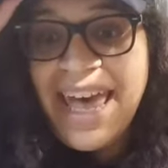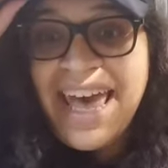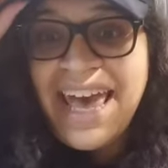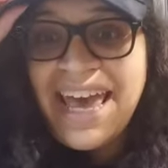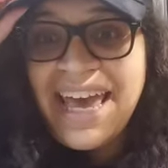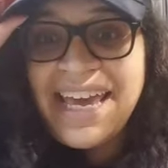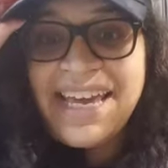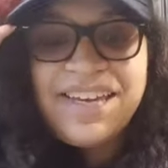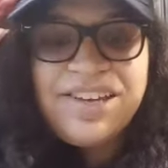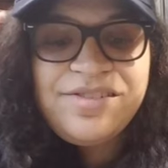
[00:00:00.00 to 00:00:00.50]

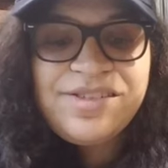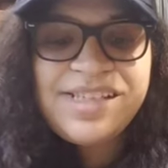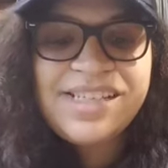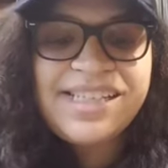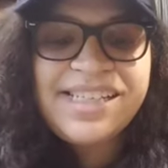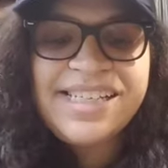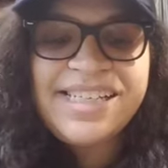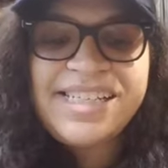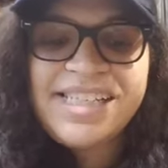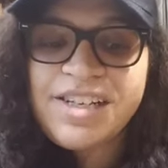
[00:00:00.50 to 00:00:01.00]
It uses
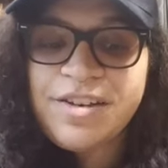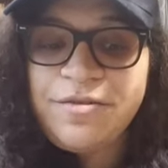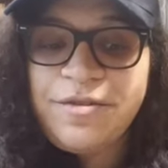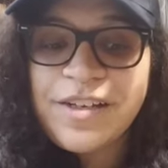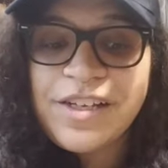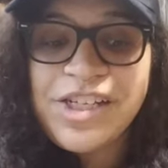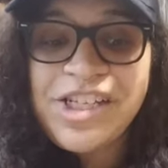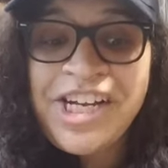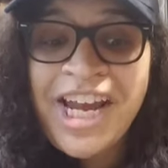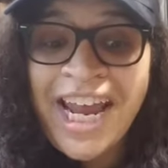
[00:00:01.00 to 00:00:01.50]
these to
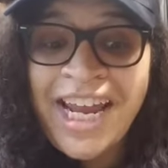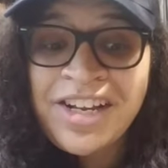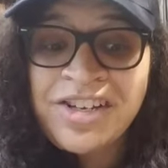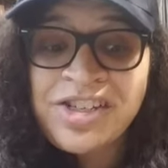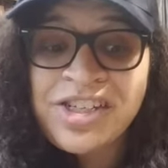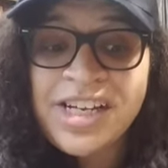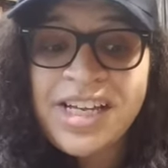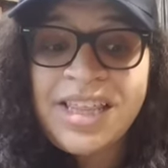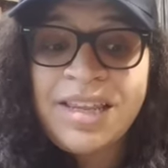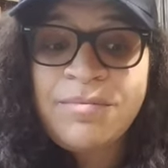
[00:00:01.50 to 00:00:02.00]
feel
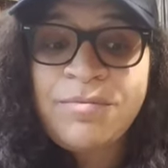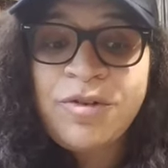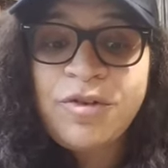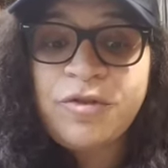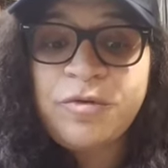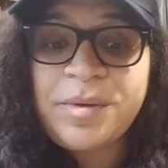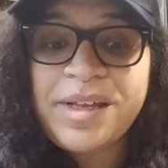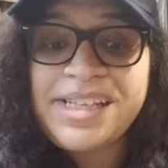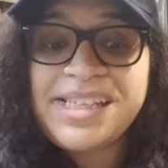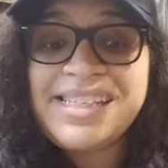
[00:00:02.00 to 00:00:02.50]
change in the
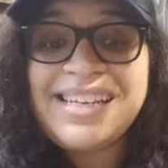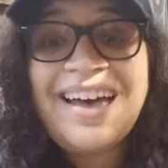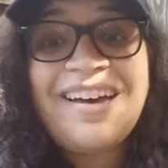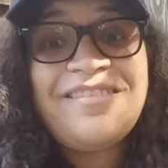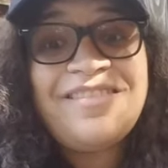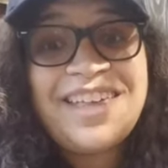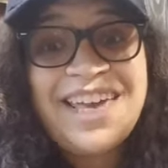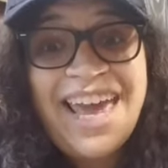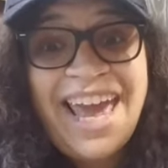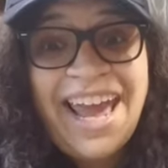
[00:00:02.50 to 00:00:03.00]
movements
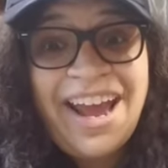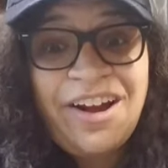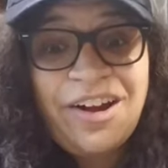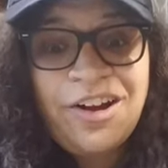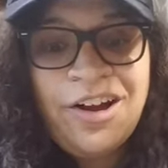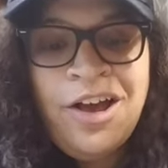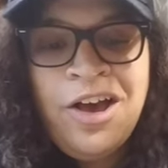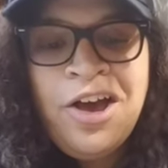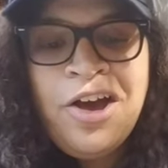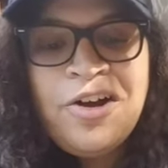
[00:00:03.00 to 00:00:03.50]
of the
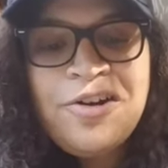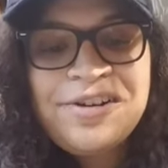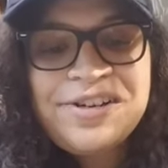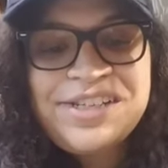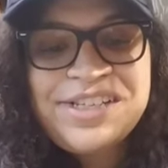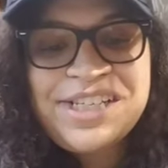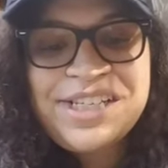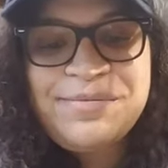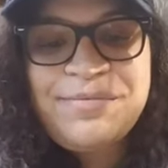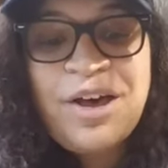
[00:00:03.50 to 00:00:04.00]
air or
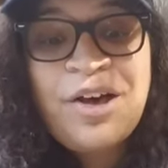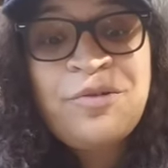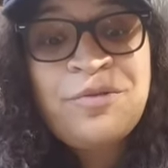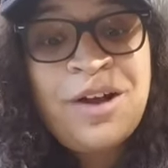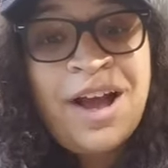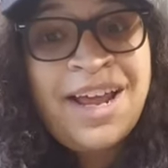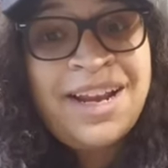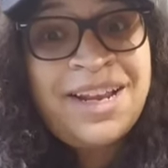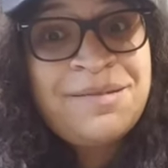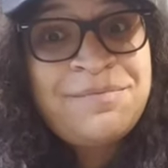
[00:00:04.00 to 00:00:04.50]
to smell
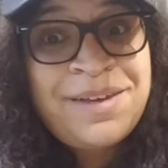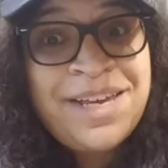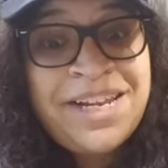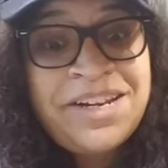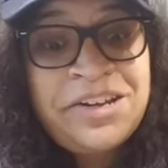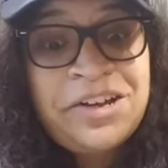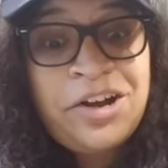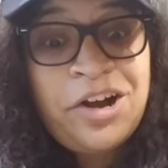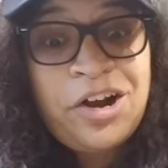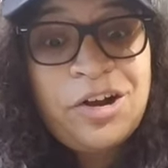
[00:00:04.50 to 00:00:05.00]
rotting meat
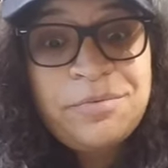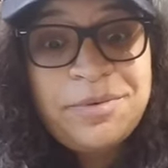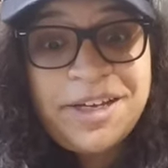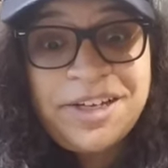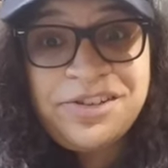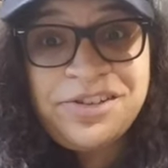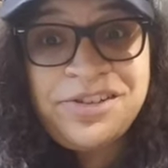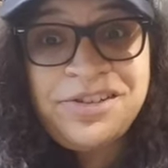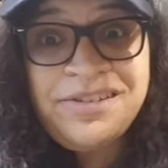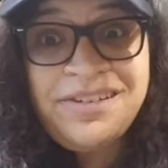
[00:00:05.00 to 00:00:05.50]
and
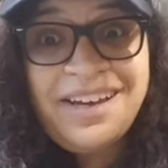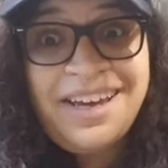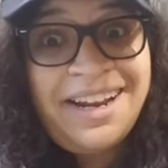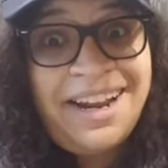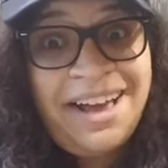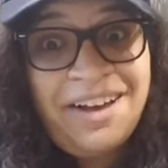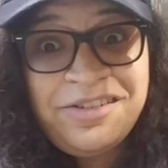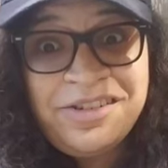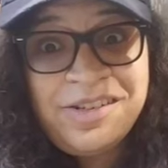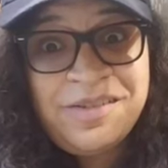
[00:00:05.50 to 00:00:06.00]
garbage. And
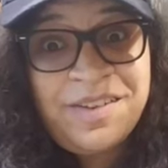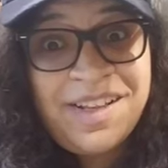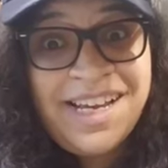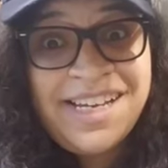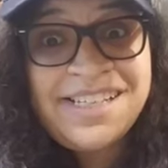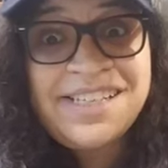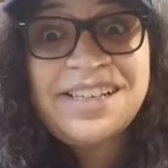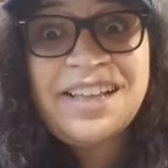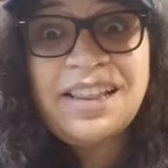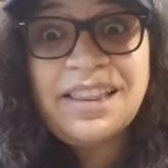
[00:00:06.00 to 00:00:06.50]

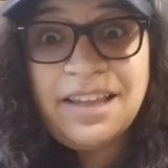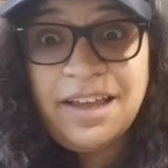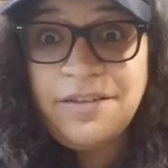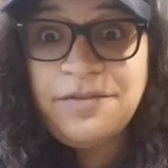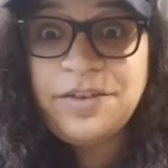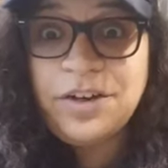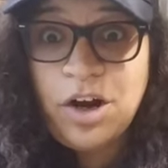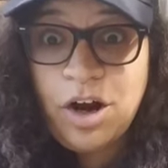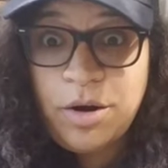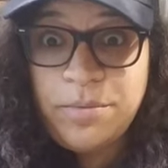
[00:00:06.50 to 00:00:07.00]
houseflies
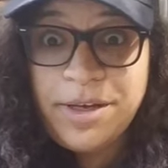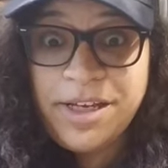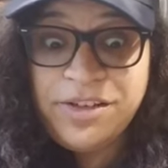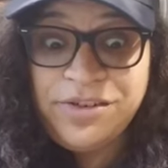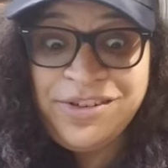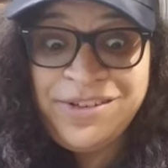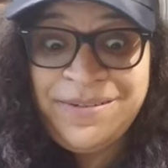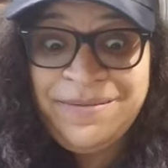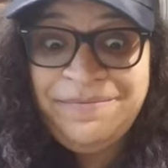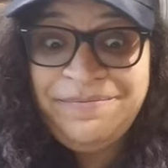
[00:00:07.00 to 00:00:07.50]
love
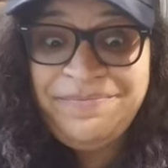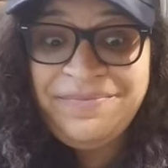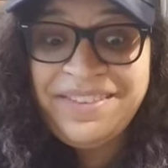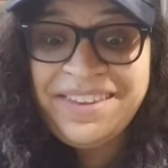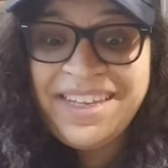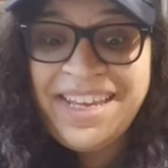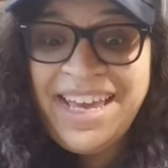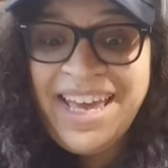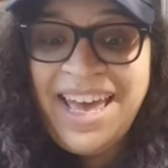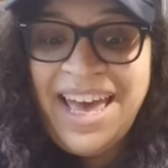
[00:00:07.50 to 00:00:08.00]
garbage.
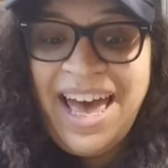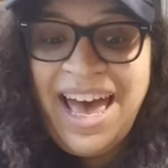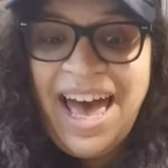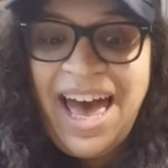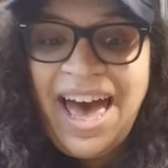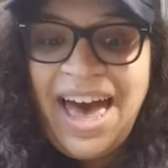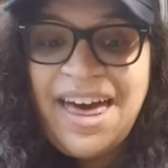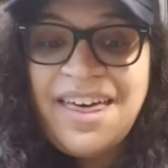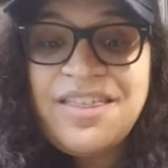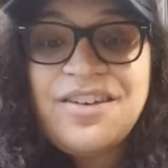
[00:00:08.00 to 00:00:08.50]

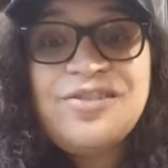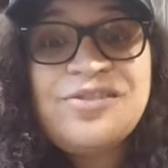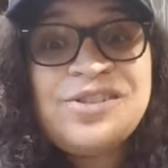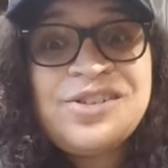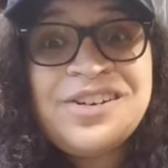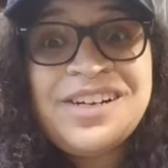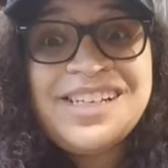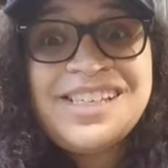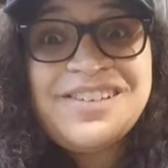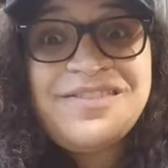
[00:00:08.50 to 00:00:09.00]
Those
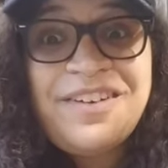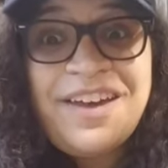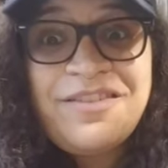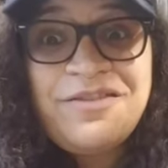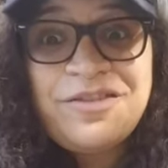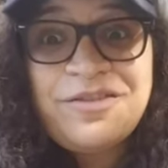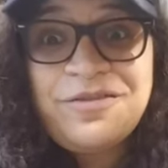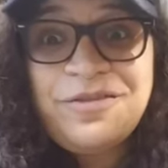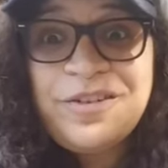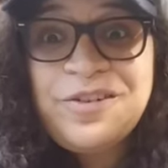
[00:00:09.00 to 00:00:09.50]
are its
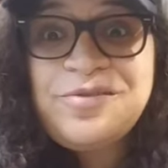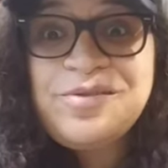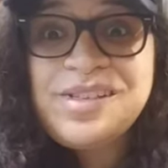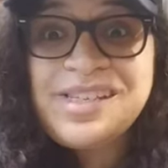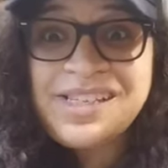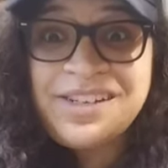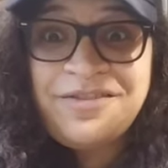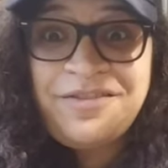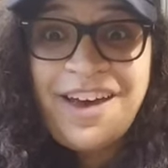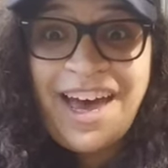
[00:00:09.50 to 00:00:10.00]
favorite foods,
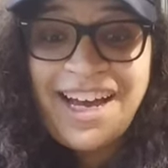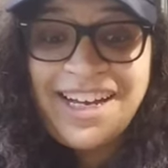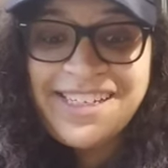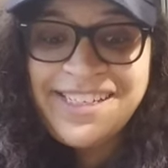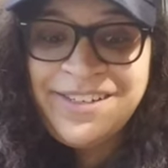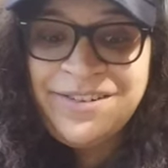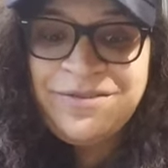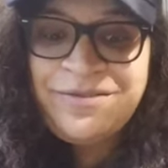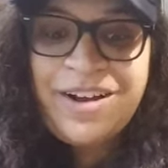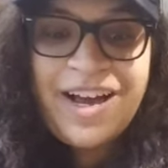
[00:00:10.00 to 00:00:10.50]
in
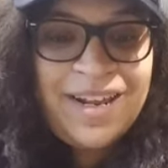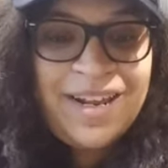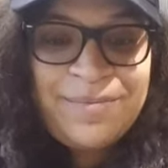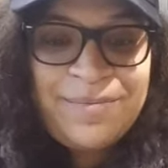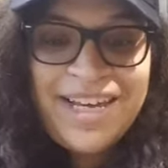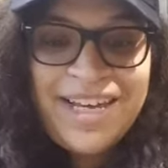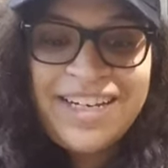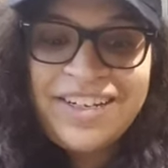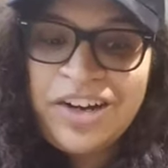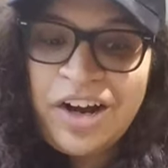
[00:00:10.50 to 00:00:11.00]
fact, rotting
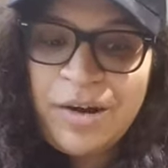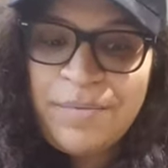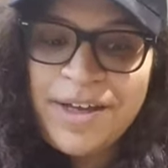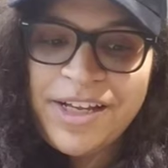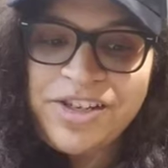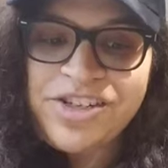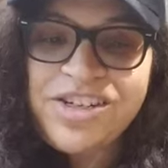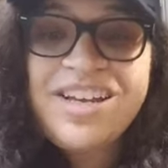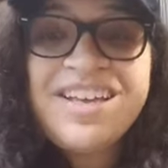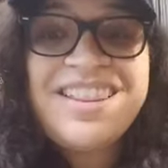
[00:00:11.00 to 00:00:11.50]
meat and
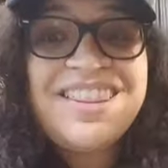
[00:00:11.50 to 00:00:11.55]
garbage.